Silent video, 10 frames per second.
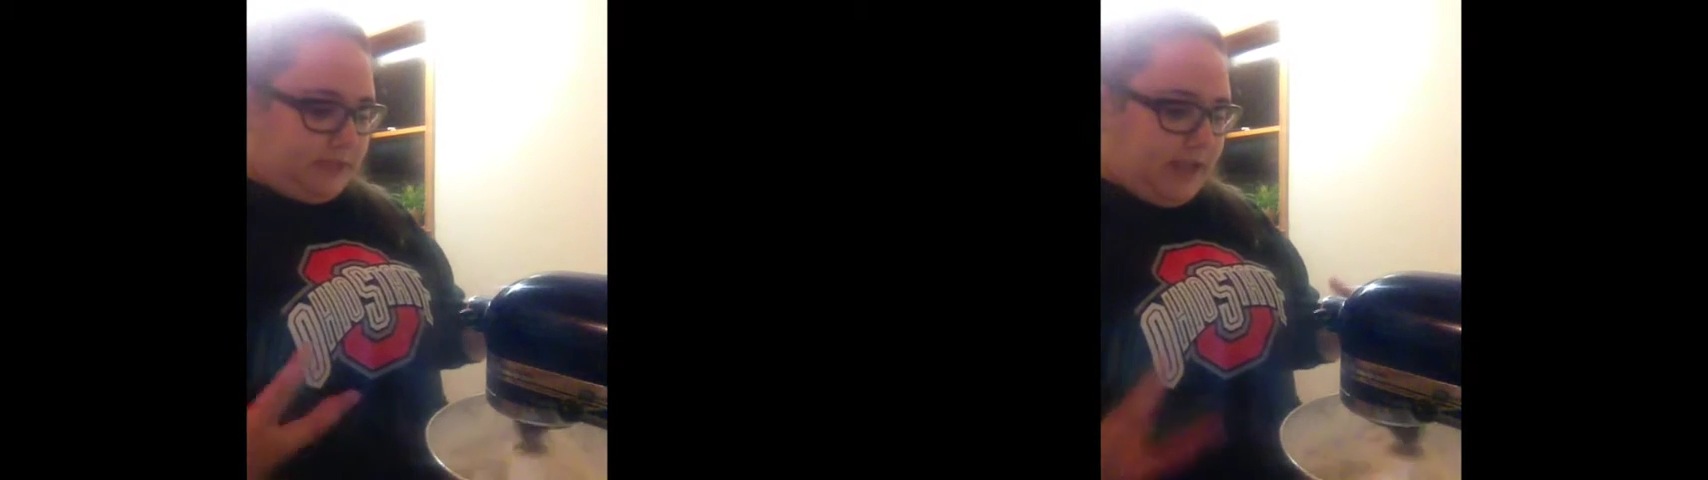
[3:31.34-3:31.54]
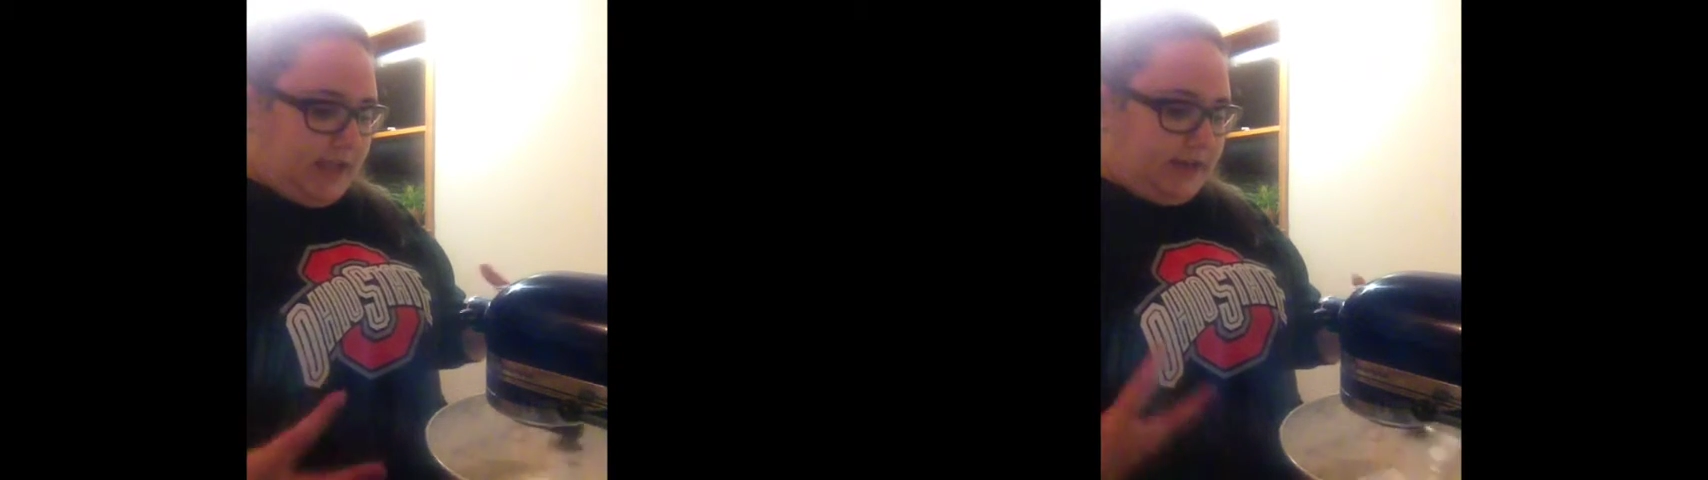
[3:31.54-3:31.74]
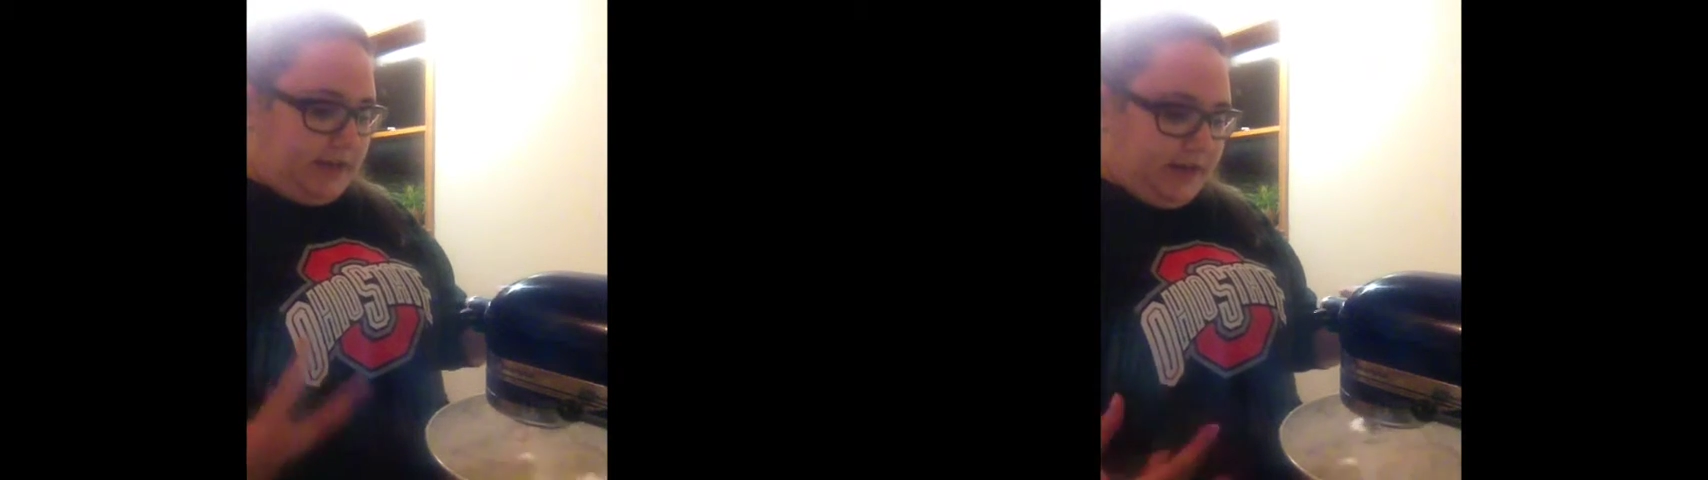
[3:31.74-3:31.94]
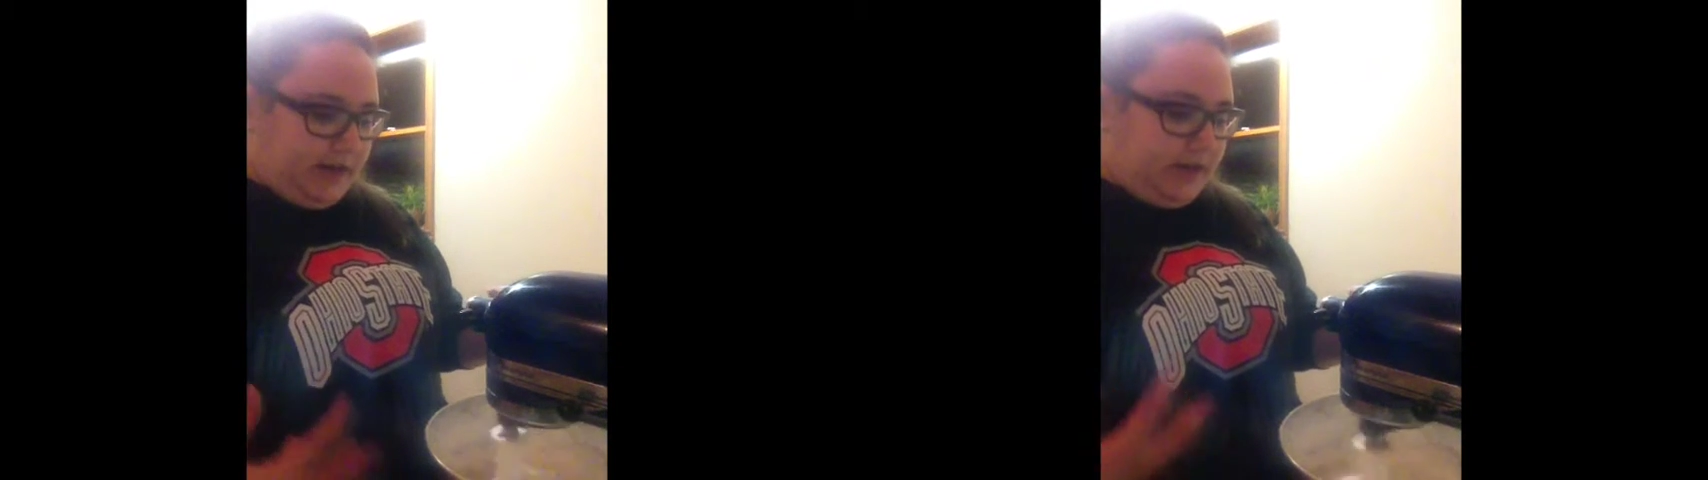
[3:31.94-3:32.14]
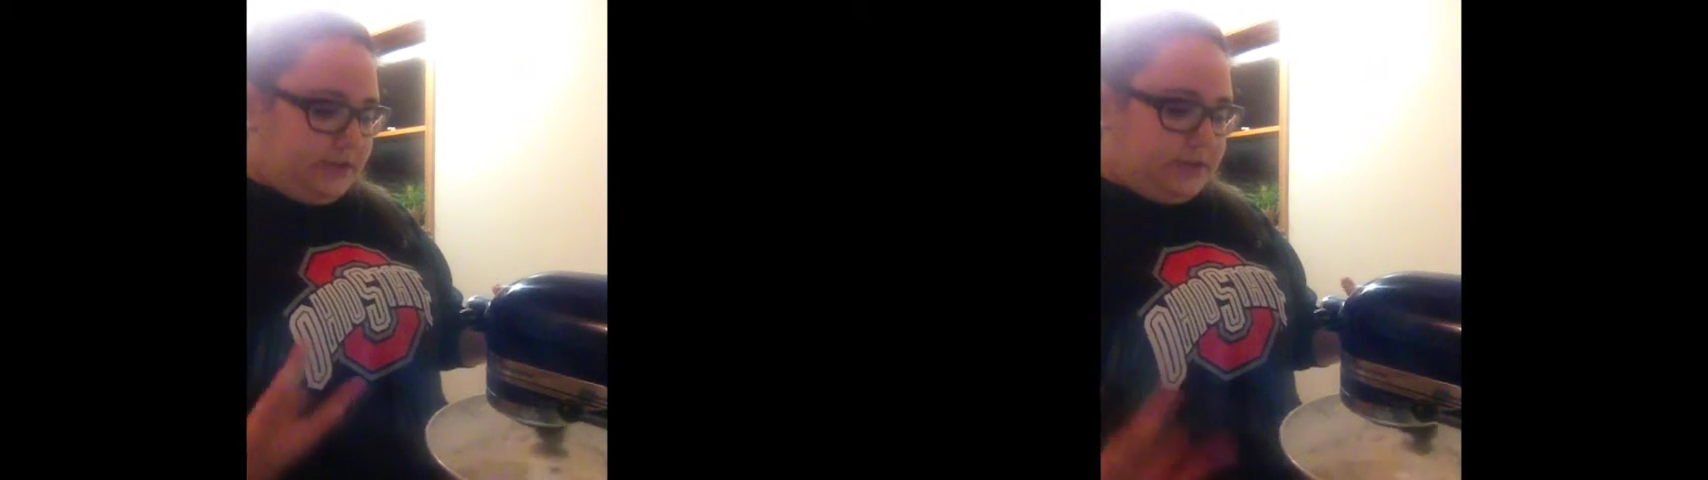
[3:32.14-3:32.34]
adding
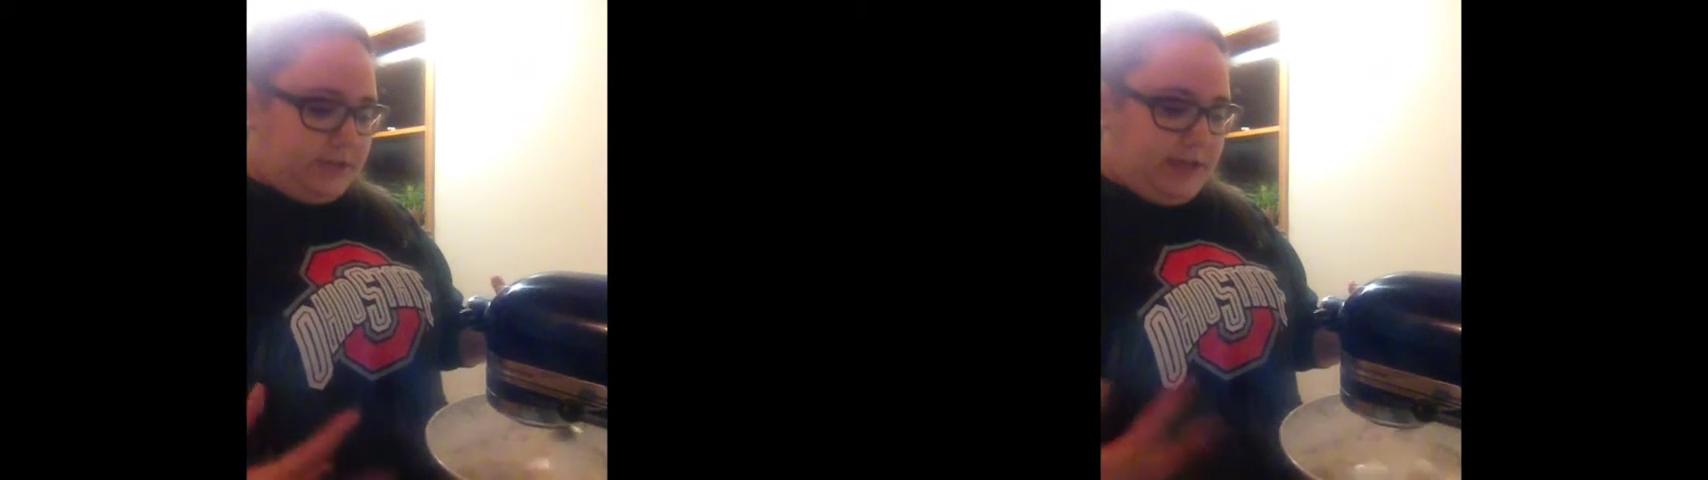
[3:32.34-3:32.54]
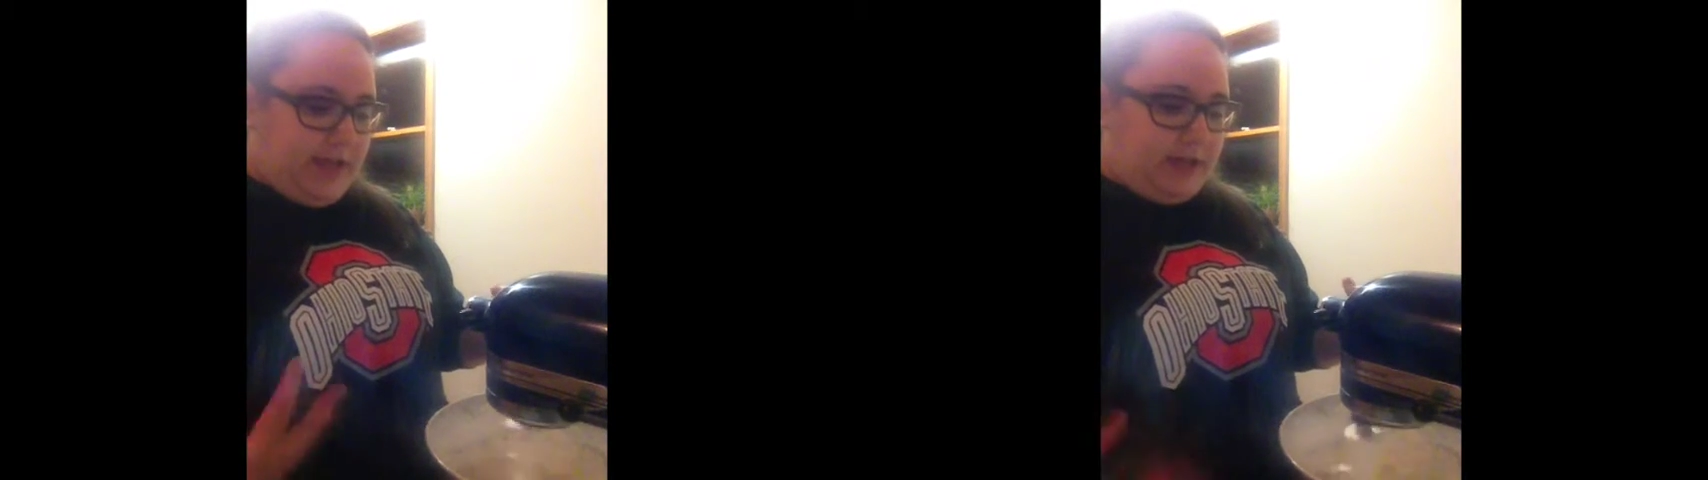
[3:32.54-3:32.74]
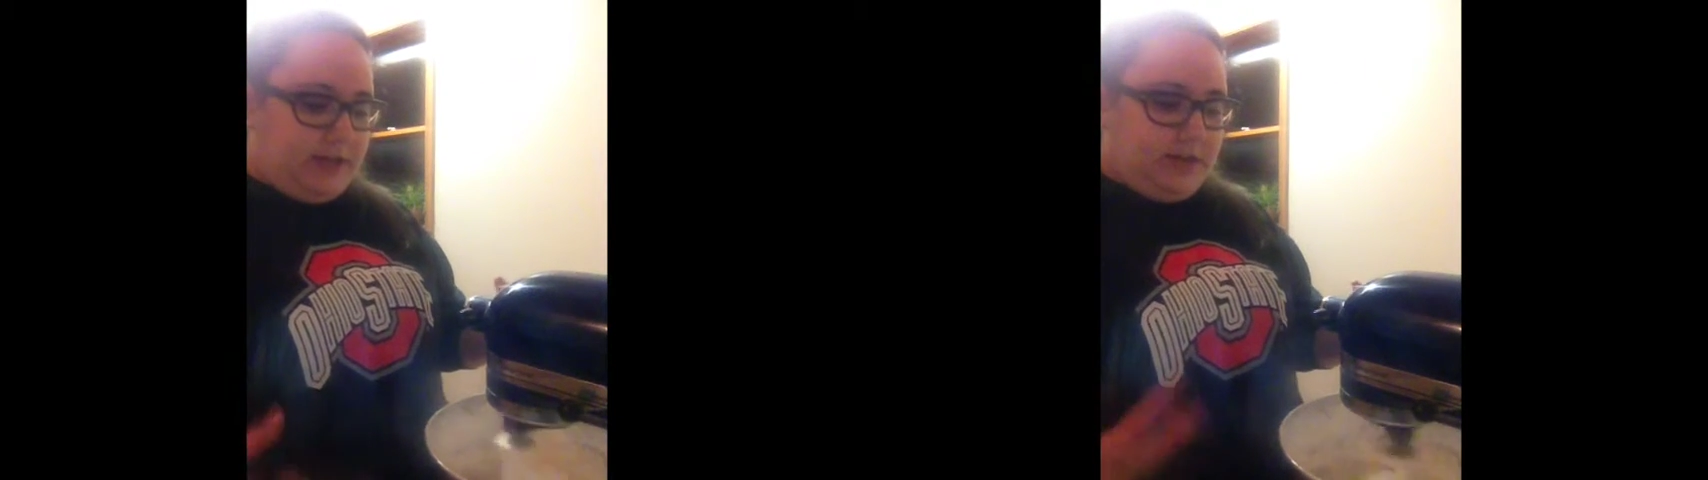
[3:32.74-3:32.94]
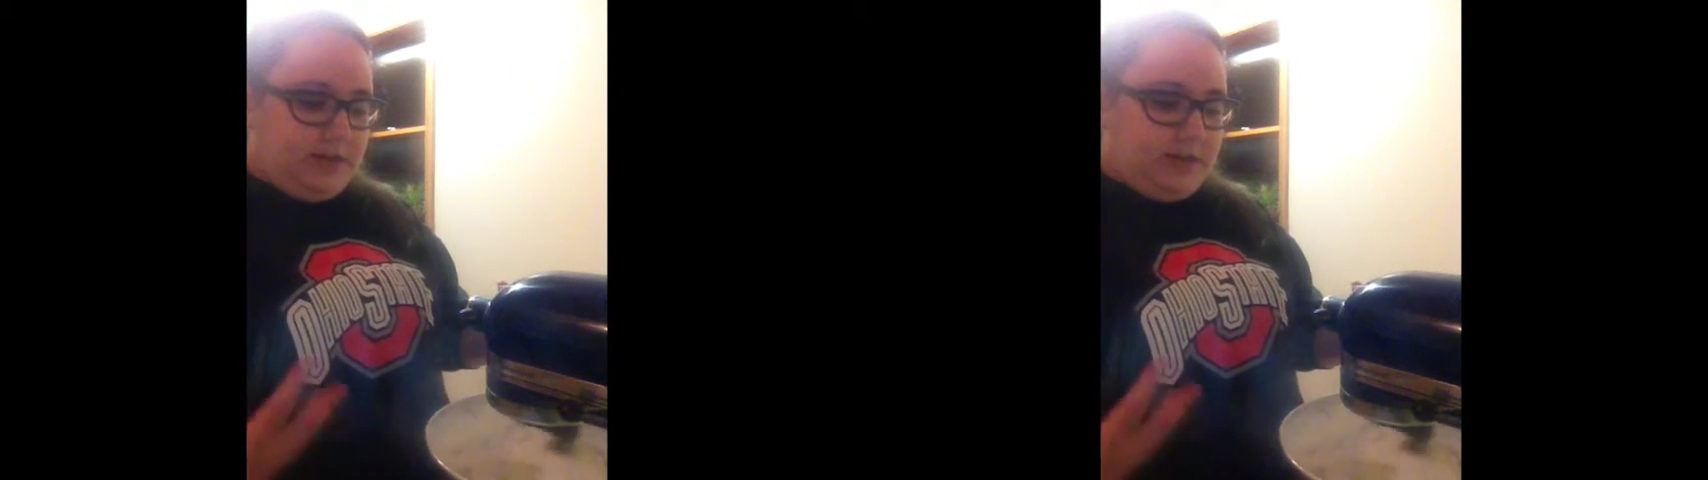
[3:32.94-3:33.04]
air to that